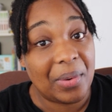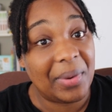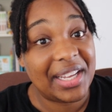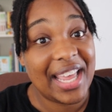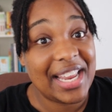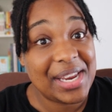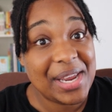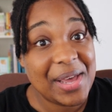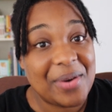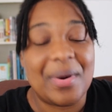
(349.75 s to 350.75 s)
what can you
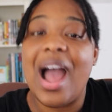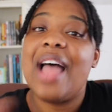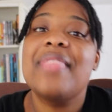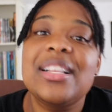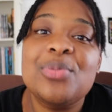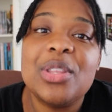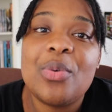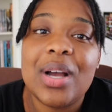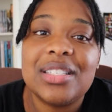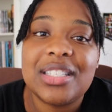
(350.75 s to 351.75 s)
do? And that's what the
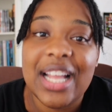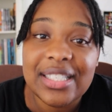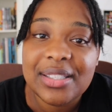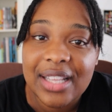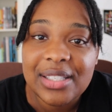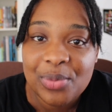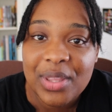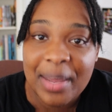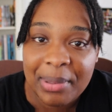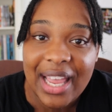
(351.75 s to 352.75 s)
question, that's that's
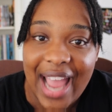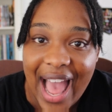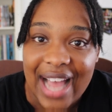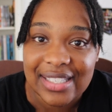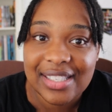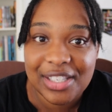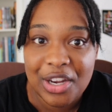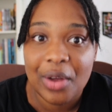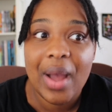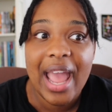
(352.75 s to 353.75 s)
what that play asks,
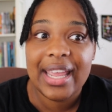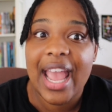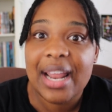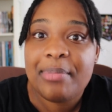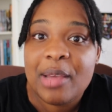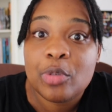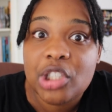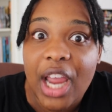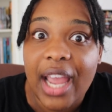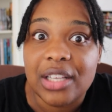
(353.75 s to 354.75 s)
you know, can people
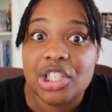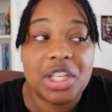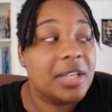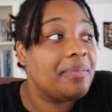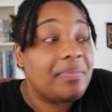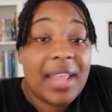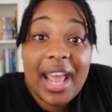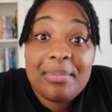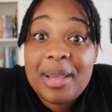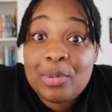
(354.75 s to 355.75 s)
change?
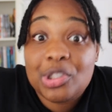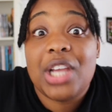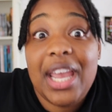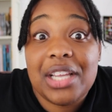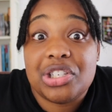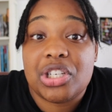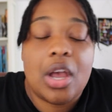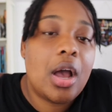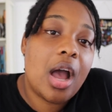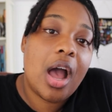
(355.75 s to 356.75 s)
Can people change?
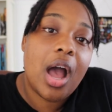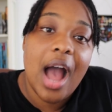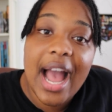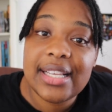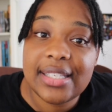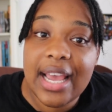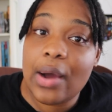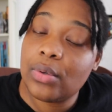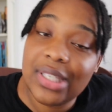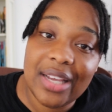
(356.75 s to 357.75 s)
I say
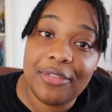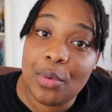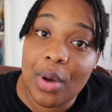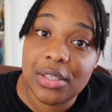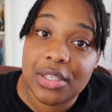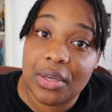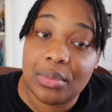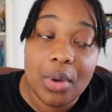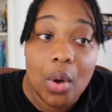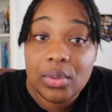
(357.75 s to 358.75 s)
only if you want to,
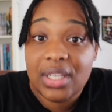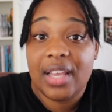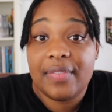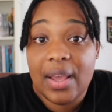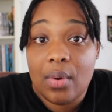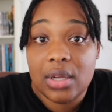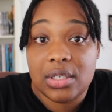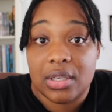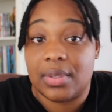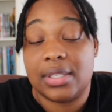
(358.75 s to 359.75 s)
only if they
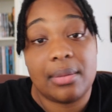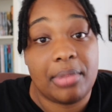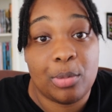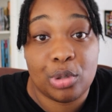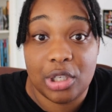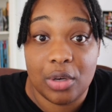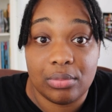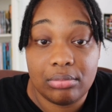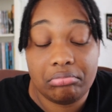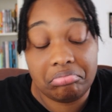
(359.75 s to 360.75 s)
want to, and some people don't.
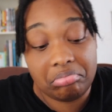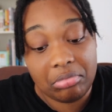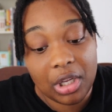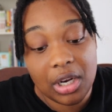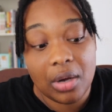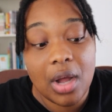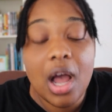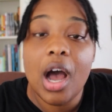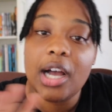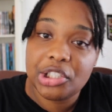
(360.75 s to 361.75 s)
You know,
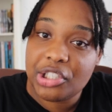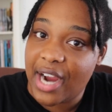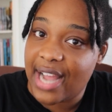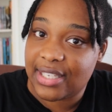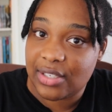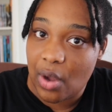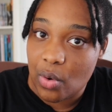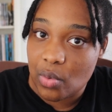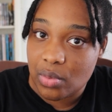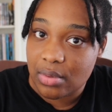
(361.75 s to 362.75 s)
Usher has his
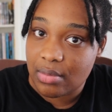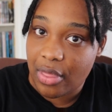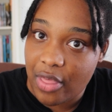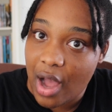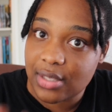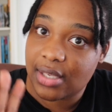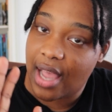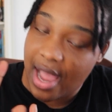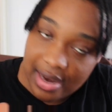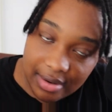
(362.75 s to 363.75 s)
own thoughts
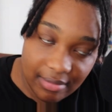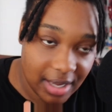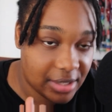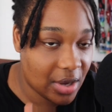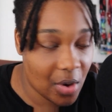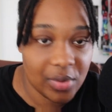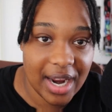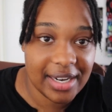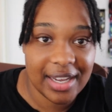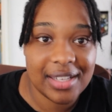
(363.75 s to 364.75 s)
and his own
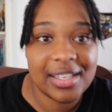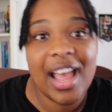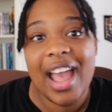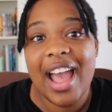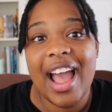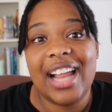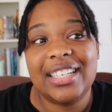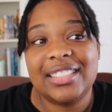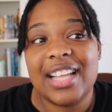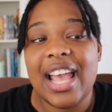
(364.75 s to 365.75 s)
ideas,
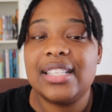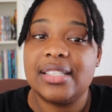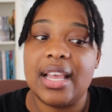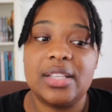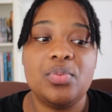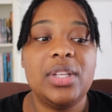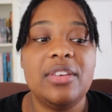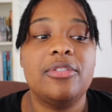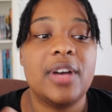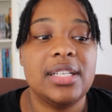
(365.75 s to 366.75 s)
and it's it's
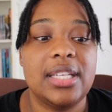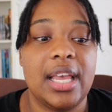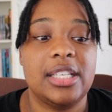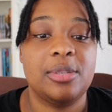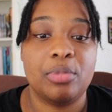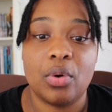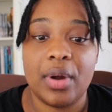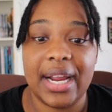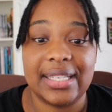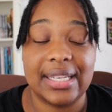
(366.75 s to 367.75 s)
really fun to
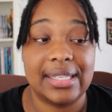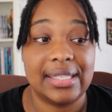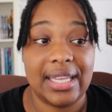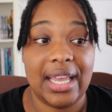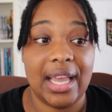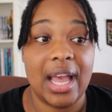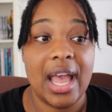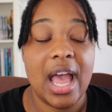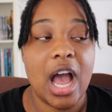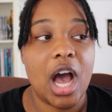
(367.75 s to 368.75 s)
explore and to see
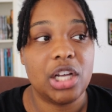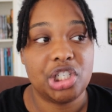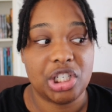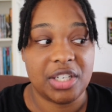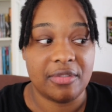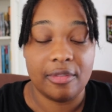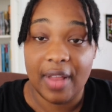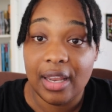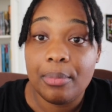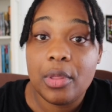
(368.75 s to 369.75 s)
Usher
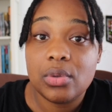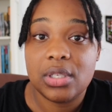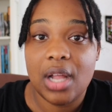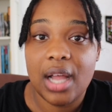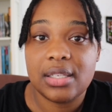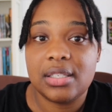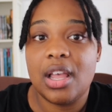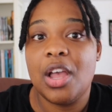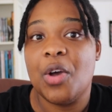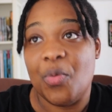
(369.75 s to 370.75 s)
develop those thoughts
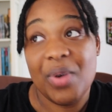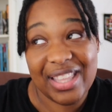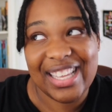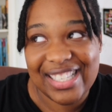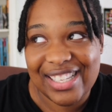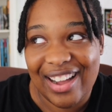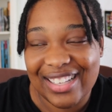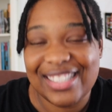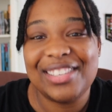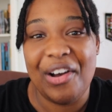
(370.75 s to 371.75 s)
with his
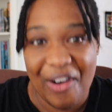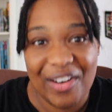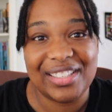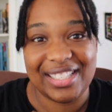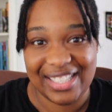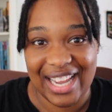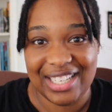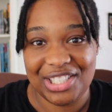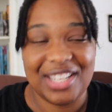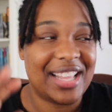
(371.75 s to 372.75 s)
thoughts on
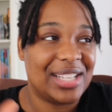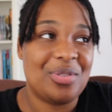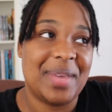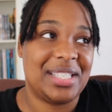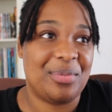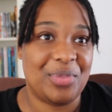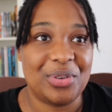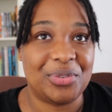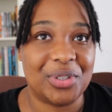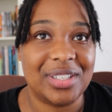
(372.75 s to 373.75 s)
stage. That's what makes it
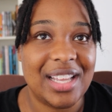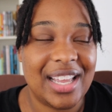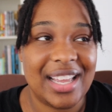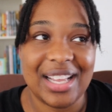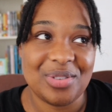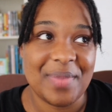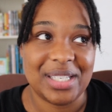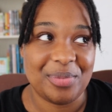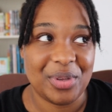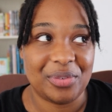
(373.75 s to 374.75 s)
beautiful. That's what
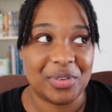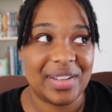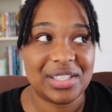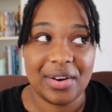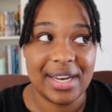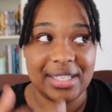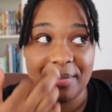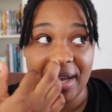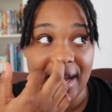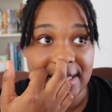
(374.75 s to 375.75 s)
makes it beautiful. It's crazy
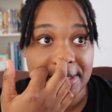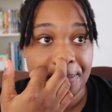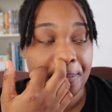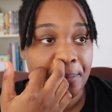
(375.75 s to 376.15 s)
because,